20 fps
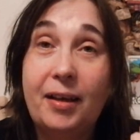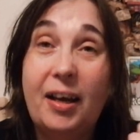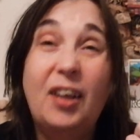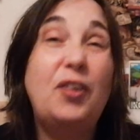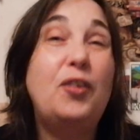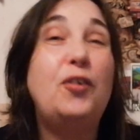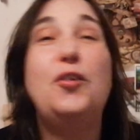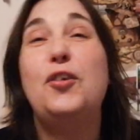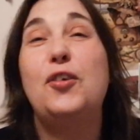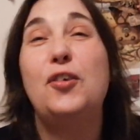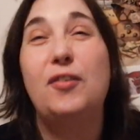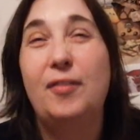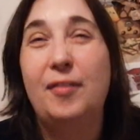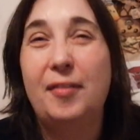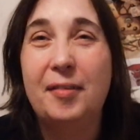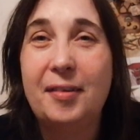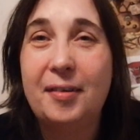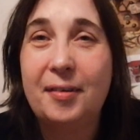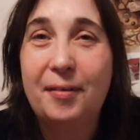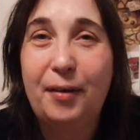I should
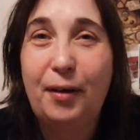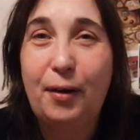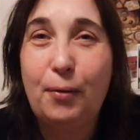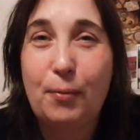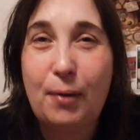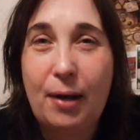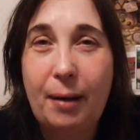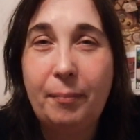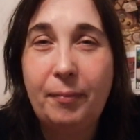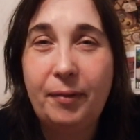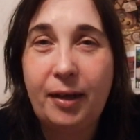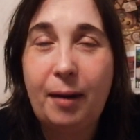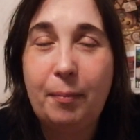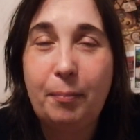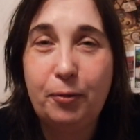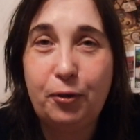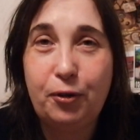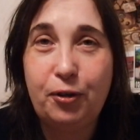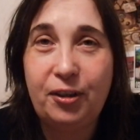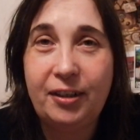just grab the
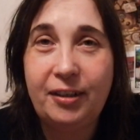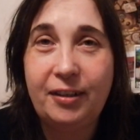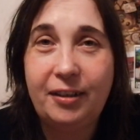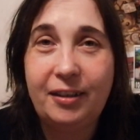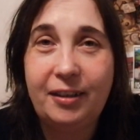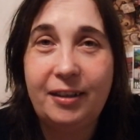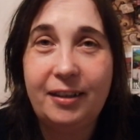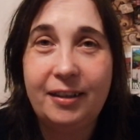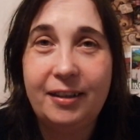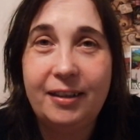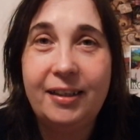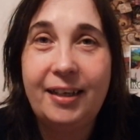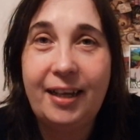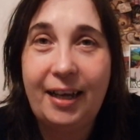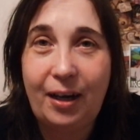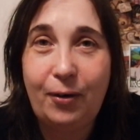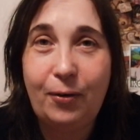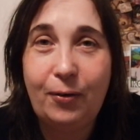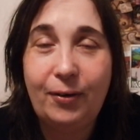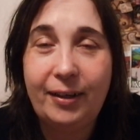opportunity
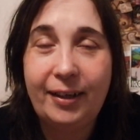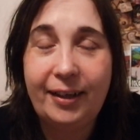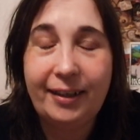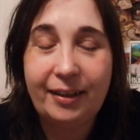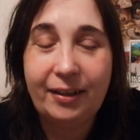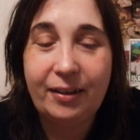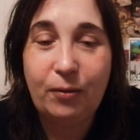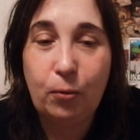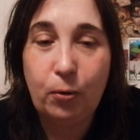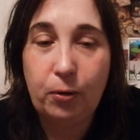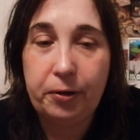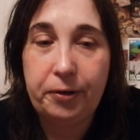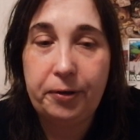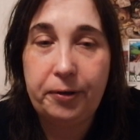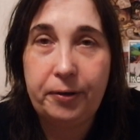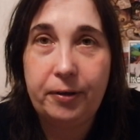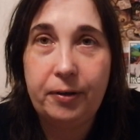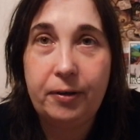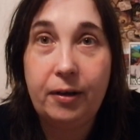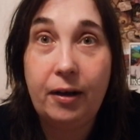now and
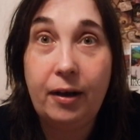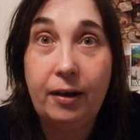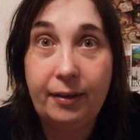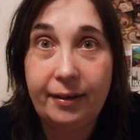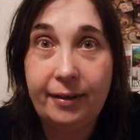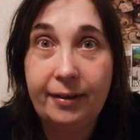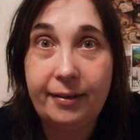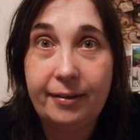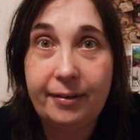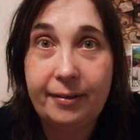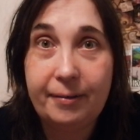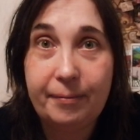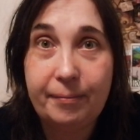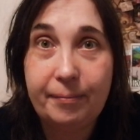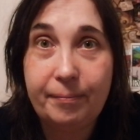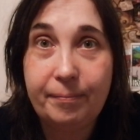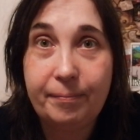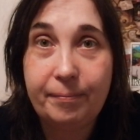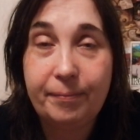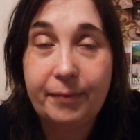order a kit.
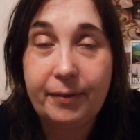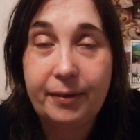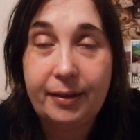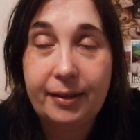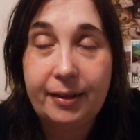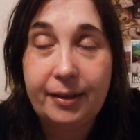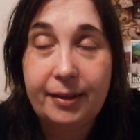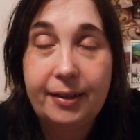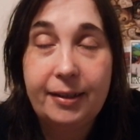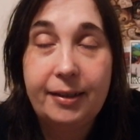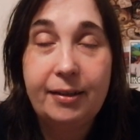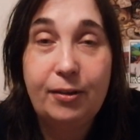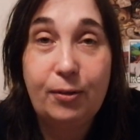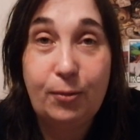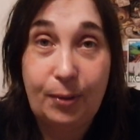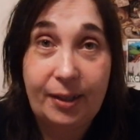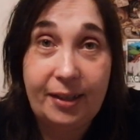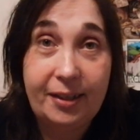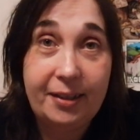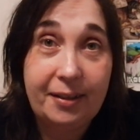
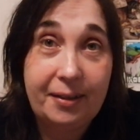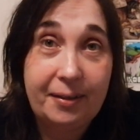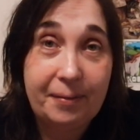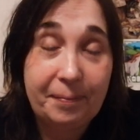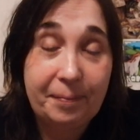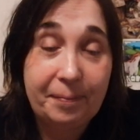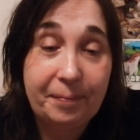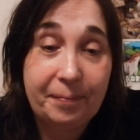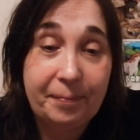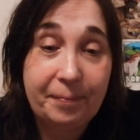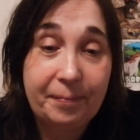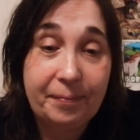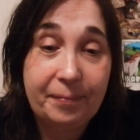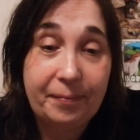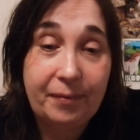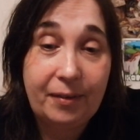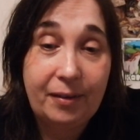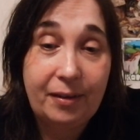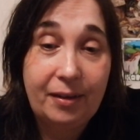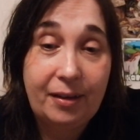So I did.
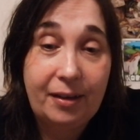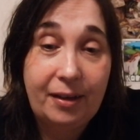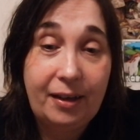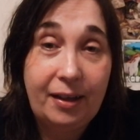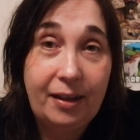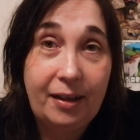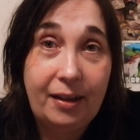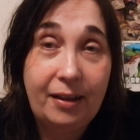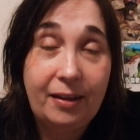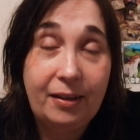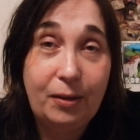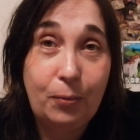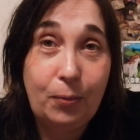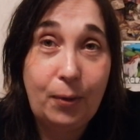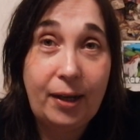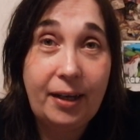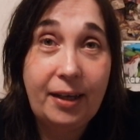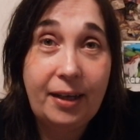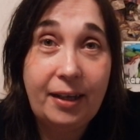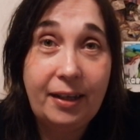And the
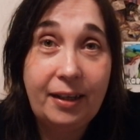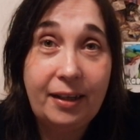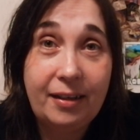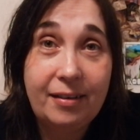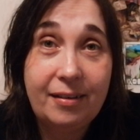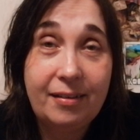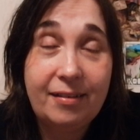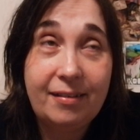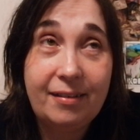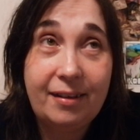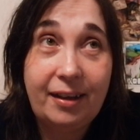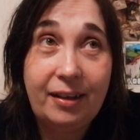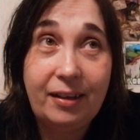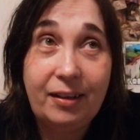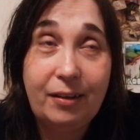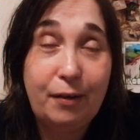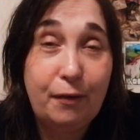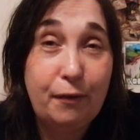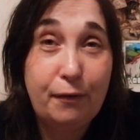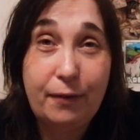waiting is
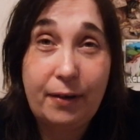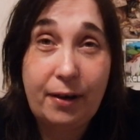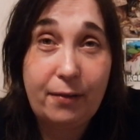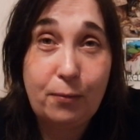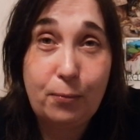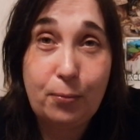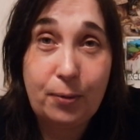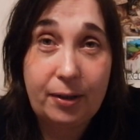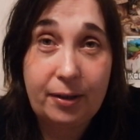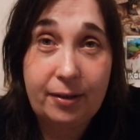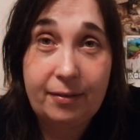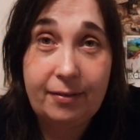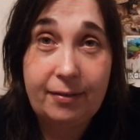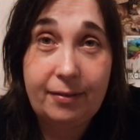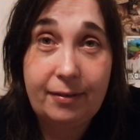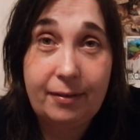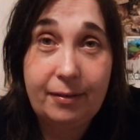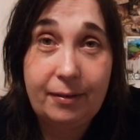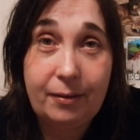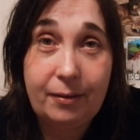like 5 weeks.